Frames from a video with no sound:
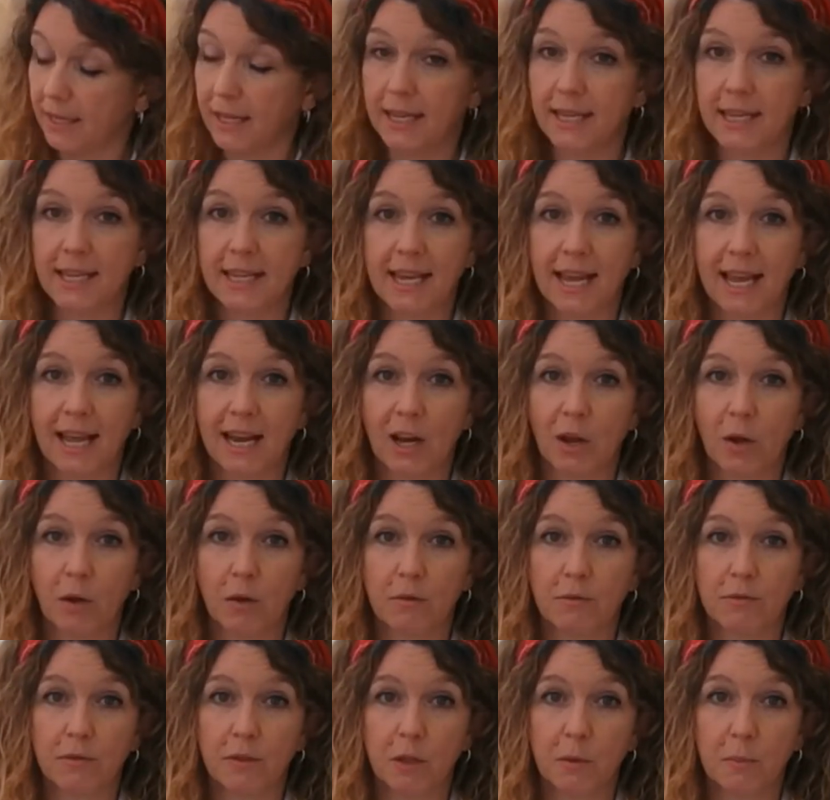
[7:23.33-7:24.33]

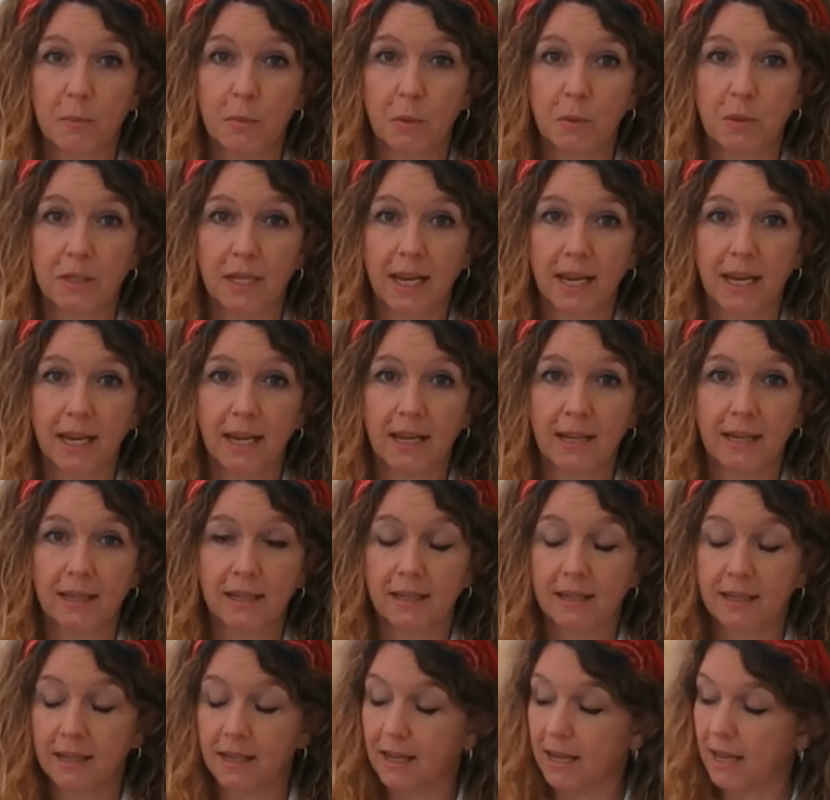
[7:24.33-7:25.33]
yellow for the body,
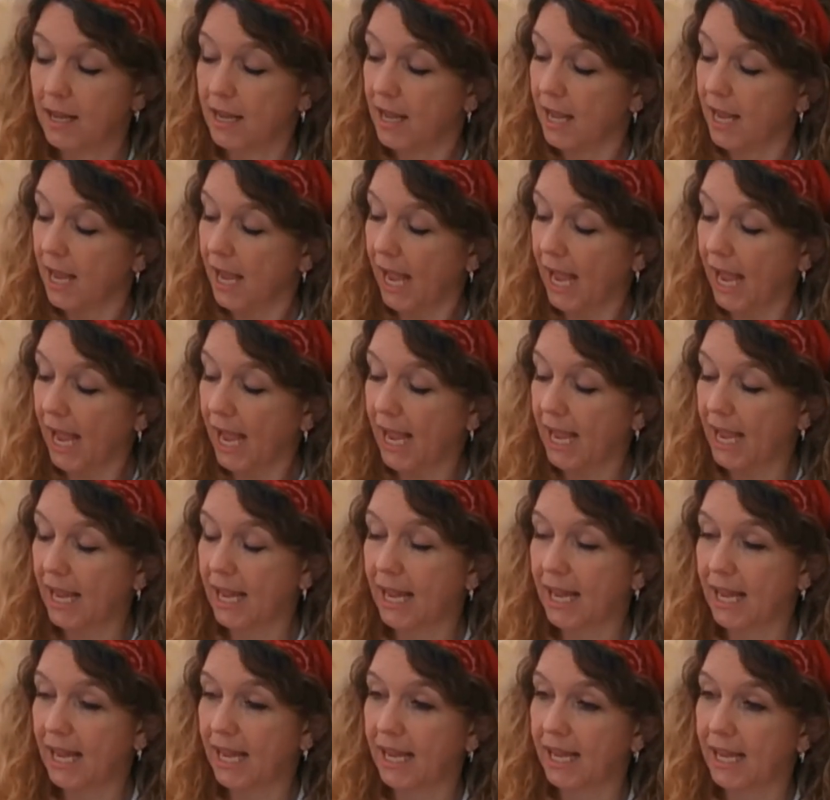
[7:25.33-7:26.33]

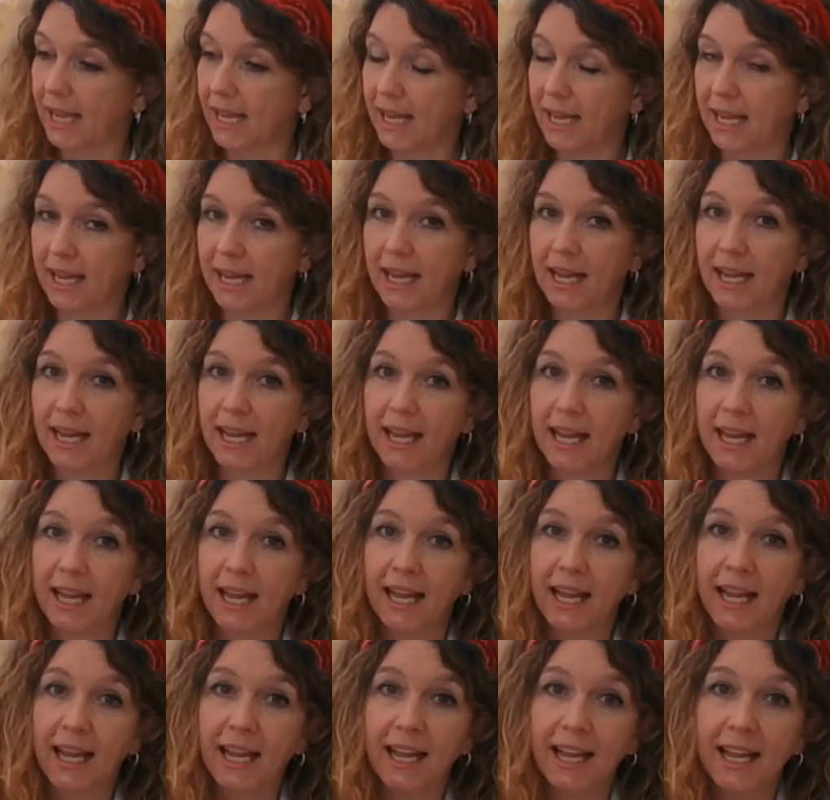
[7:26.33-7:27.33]
and
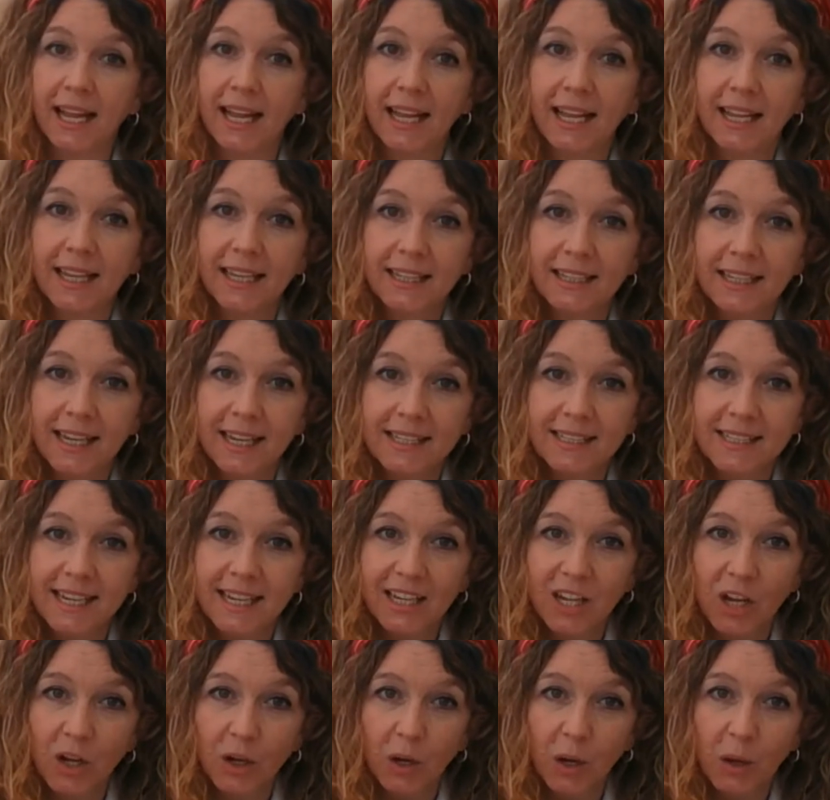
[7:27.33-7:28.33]
let's
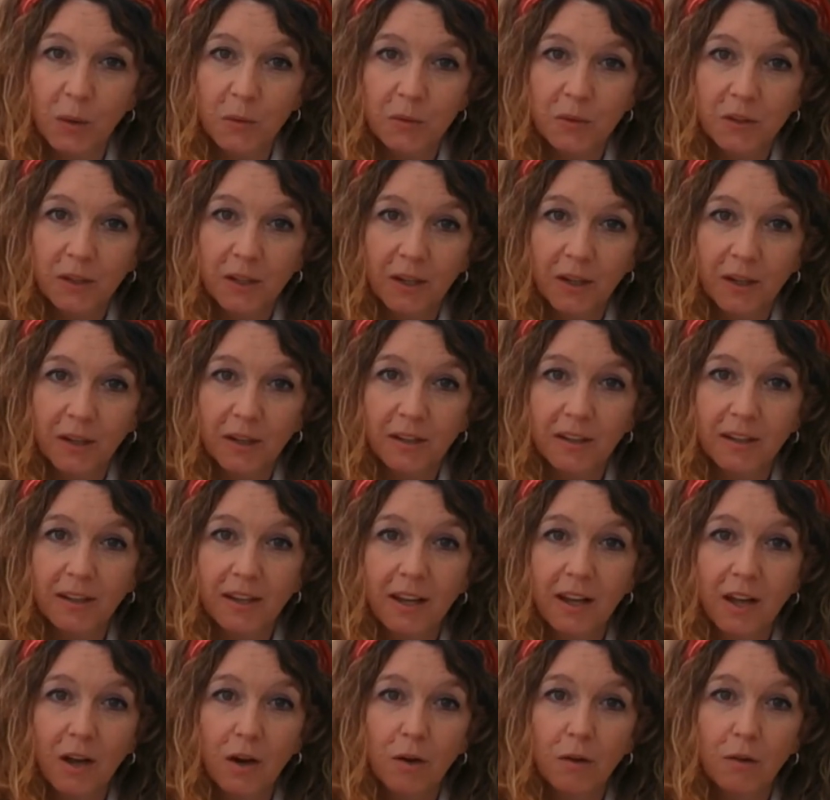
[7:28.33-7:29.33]
take a closer look,
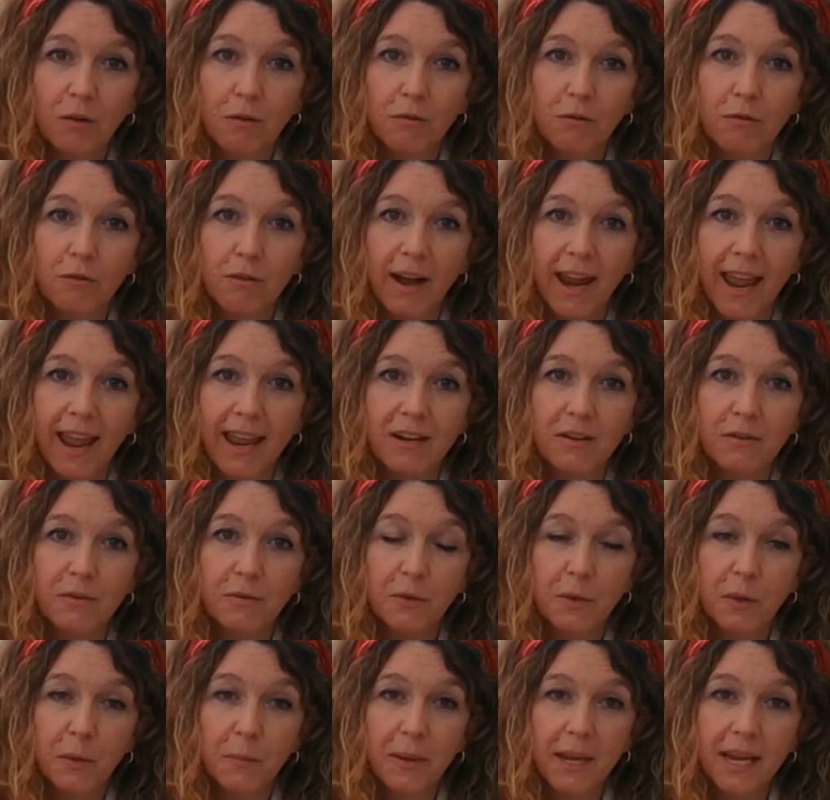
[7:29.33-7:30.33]
red
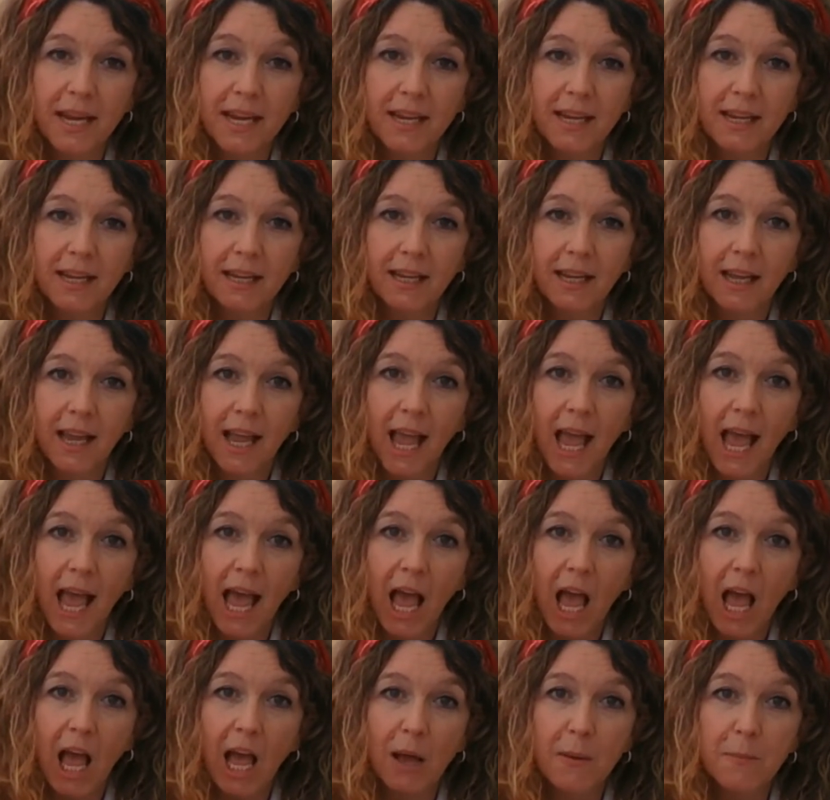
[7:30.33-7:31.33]
for the beak,
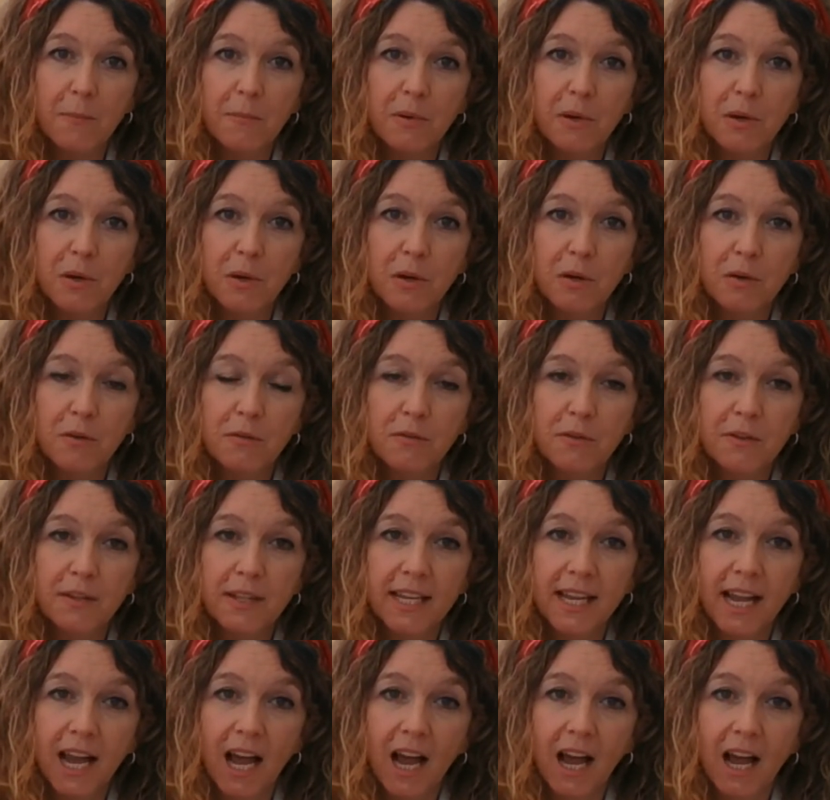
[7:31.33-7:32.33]
and blue for
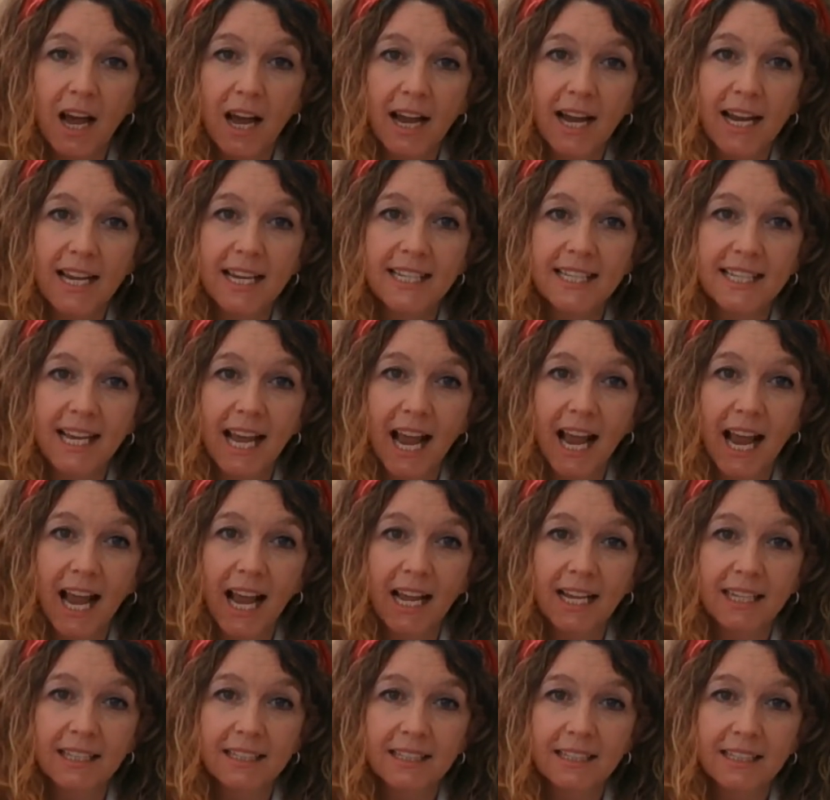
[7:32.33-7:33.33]
the eyes,
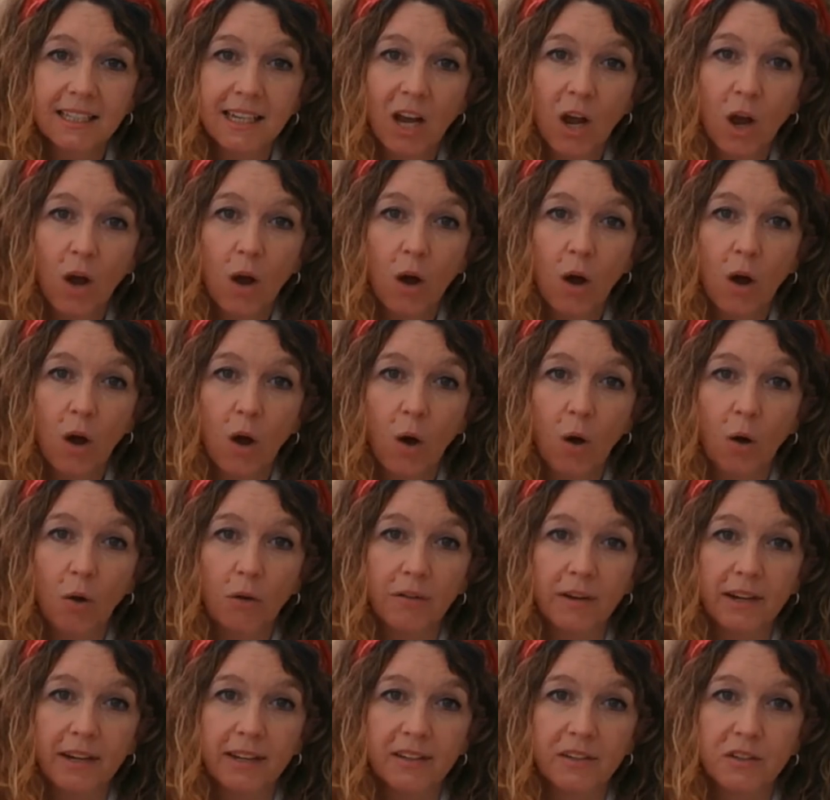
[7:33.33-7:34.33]
and
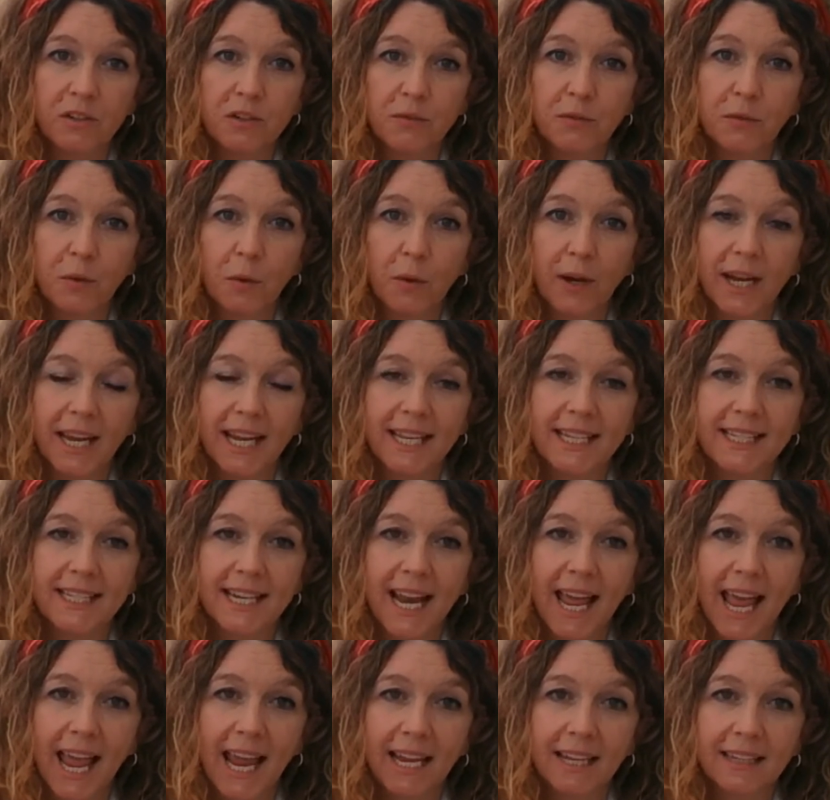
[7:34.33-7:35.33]
orange for his
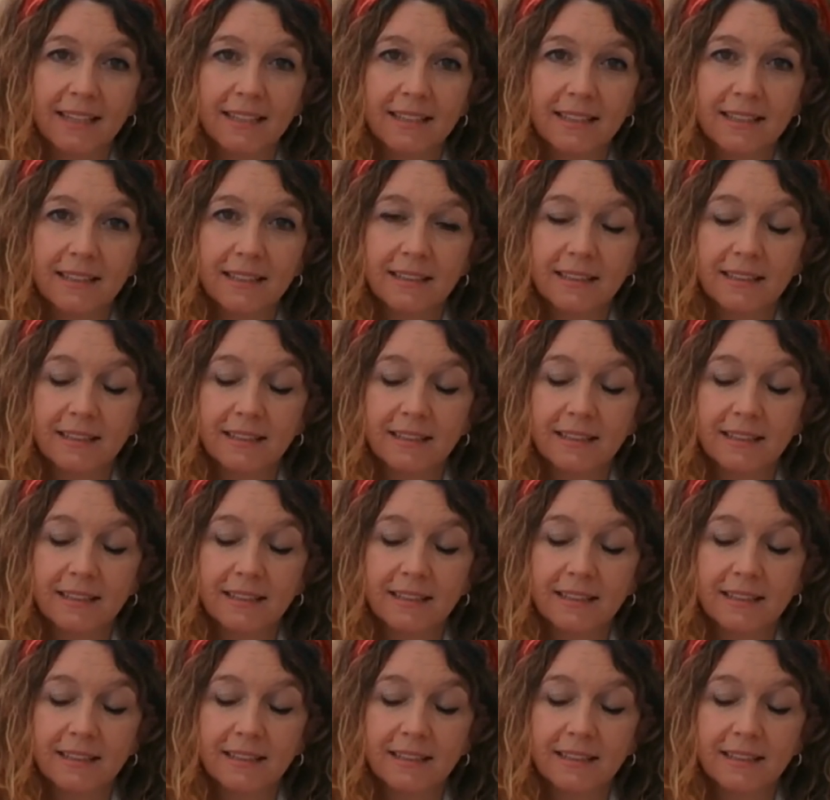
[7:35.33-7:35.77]
legs.